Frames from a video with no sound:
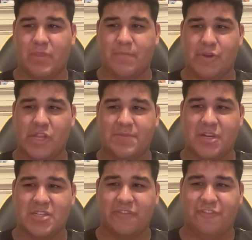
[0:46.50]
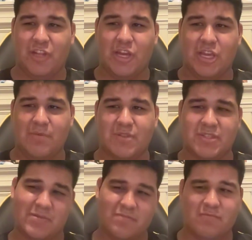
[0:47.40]
but that's because I feel like he
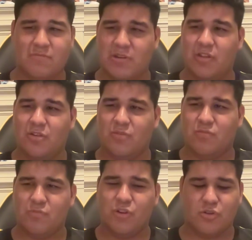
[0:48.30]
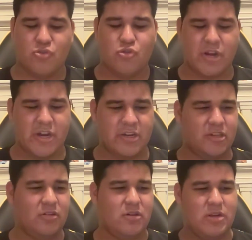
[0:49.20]
was a little, little cool
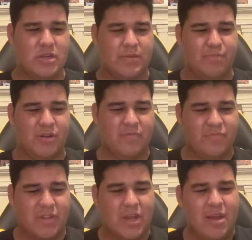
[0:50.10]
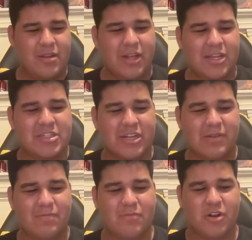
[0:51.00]
character. But, uh, like I said,
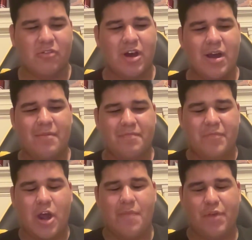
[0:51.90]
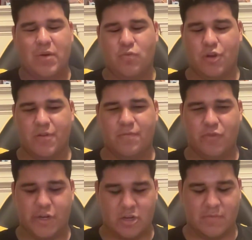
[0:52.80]
you know, um, I'm not one
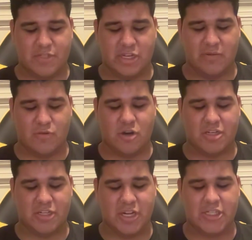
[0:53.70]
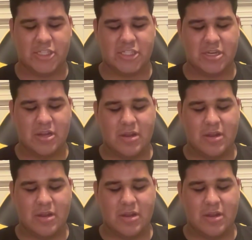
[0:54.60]
when it comes to Animal Crossing. That's,